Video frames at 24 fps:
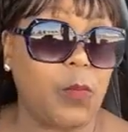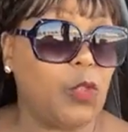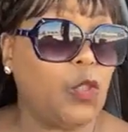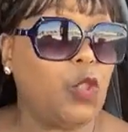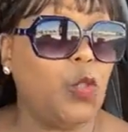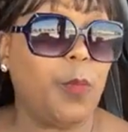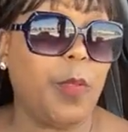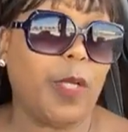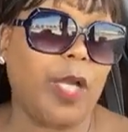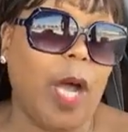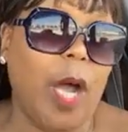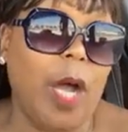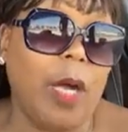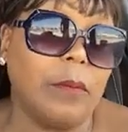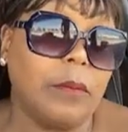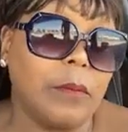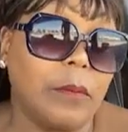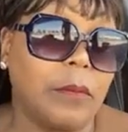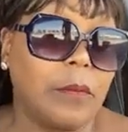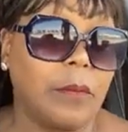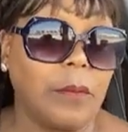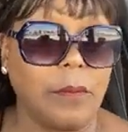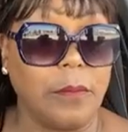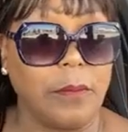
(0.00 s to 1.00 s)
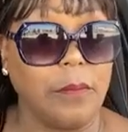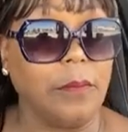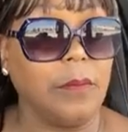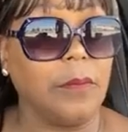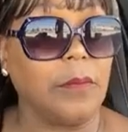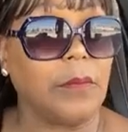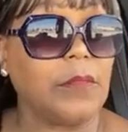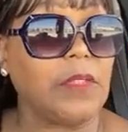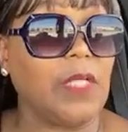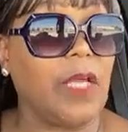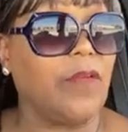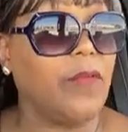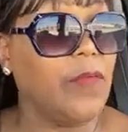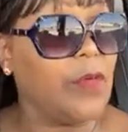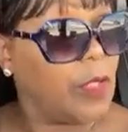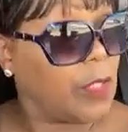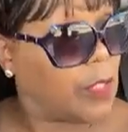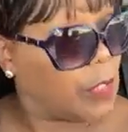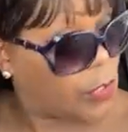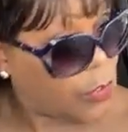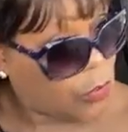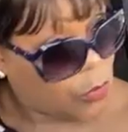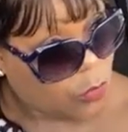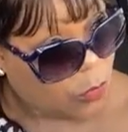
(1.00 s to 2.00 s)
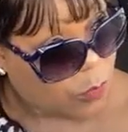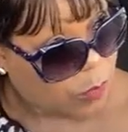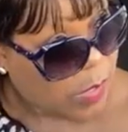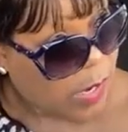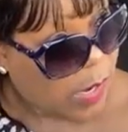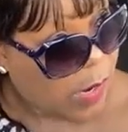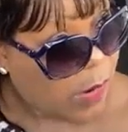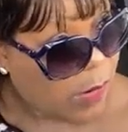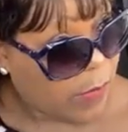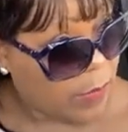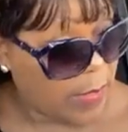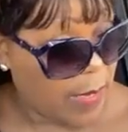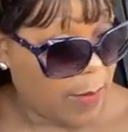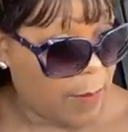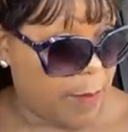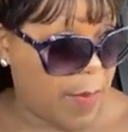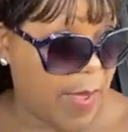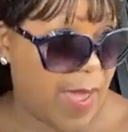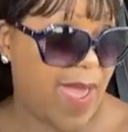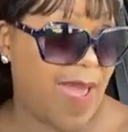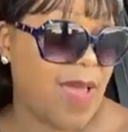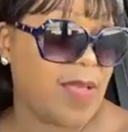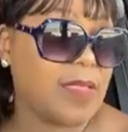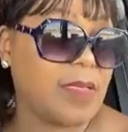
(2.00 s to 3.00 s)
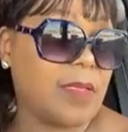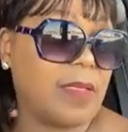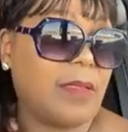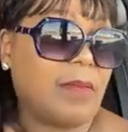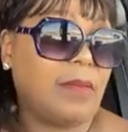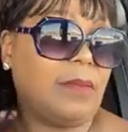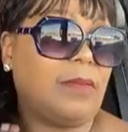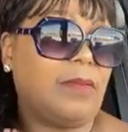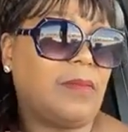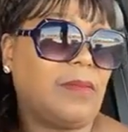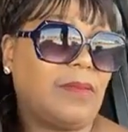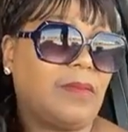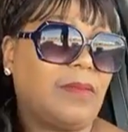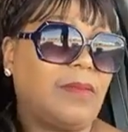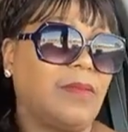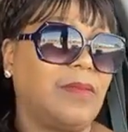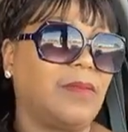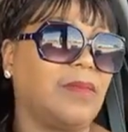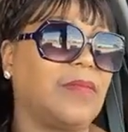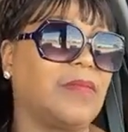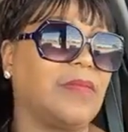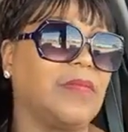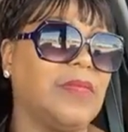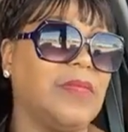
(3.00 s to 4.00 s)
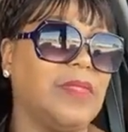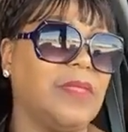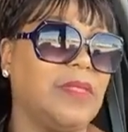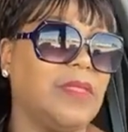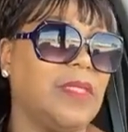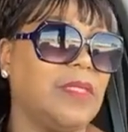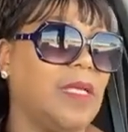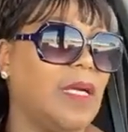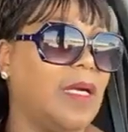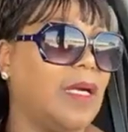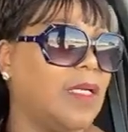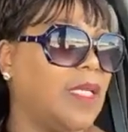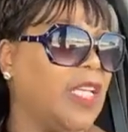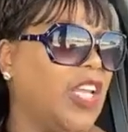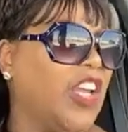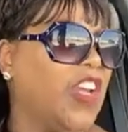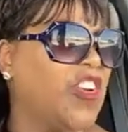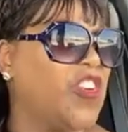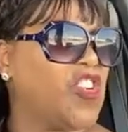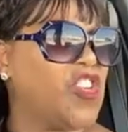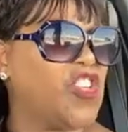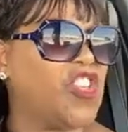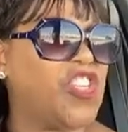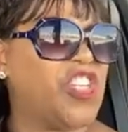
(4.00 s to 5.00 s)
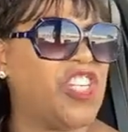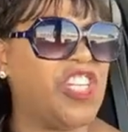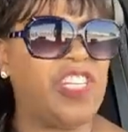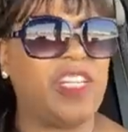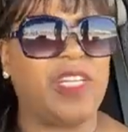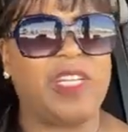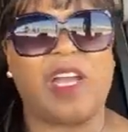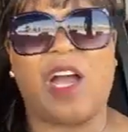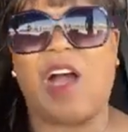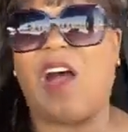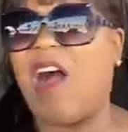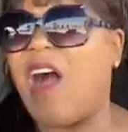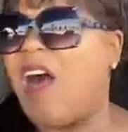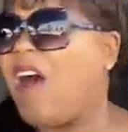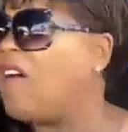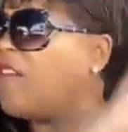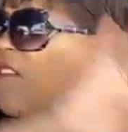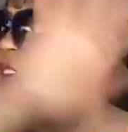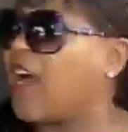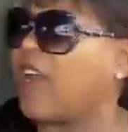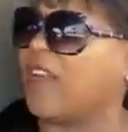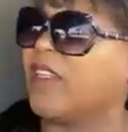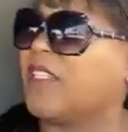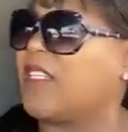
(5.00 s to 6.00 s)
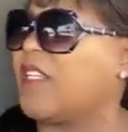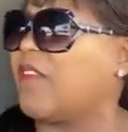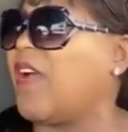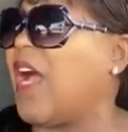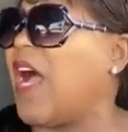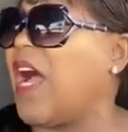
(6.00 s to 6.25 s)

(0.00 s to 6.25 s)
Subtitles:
That's what you become. If you consume all that bad energy and all kind